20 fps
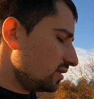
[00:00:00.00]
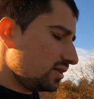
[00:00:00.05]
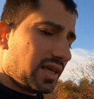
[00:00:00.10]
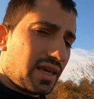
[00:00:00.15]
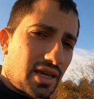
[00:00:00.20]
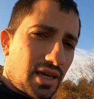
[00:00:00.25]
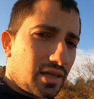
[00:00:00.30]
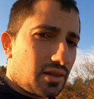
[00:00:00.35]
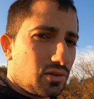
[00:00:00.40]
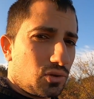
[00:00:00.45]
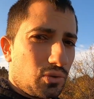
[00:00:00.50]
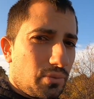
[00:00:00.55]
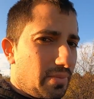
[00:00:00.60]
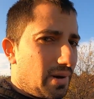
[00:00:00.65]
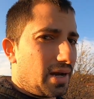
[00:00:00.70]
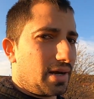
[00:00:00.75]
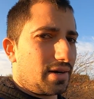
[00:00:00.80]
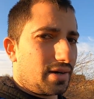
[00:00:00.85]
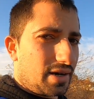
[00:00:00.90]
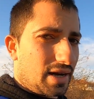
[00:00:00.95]
They can do
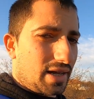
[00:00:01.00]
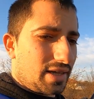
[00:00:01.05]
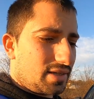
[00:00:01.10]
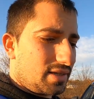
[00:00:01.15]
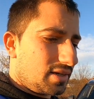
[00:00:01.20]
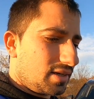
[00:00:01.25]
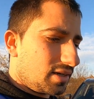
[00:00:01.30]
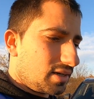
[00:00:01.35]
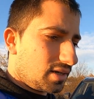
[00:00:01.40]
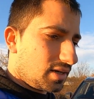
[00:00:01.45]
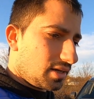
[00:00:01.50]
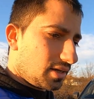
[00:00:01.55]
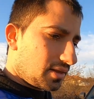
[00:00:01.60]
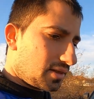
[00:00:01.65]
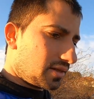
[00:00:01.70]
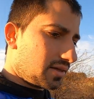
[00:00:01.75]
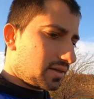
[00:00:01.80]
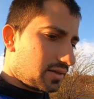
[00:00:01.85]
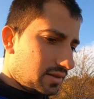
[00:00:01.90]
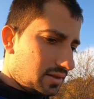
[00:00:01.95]
better, I think,
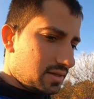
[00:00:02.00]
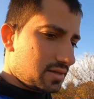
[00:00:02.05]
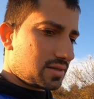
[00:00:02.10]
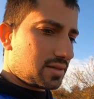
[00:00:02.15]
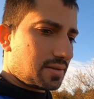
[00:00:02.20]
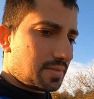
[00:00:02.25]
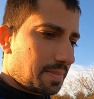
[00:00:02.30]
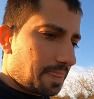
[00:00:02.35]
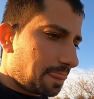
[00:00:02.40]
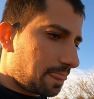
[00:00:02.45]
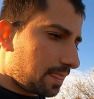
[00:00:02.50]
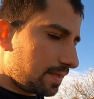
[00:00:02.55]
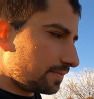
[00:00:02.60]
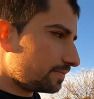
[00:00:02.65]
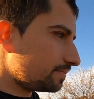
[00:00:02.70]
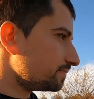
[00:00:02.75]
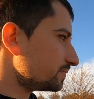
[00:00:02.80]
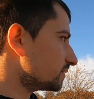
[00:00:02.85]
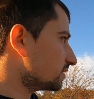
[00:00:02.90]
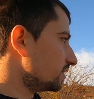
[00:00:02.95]
in this
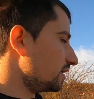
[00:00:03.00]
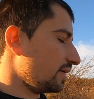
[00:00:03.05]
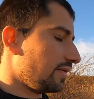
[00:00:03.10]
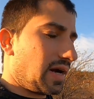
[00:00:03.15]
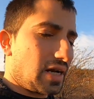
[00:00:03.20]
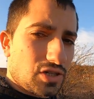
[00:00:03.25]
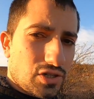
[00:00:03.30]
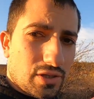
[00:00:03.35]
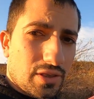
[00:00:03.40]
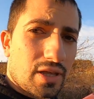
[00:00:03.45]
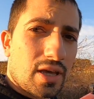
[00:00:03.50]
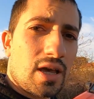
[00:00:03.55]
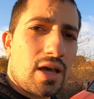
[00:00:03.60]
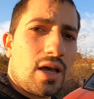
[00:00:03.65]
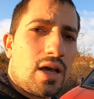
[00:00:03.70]
direction.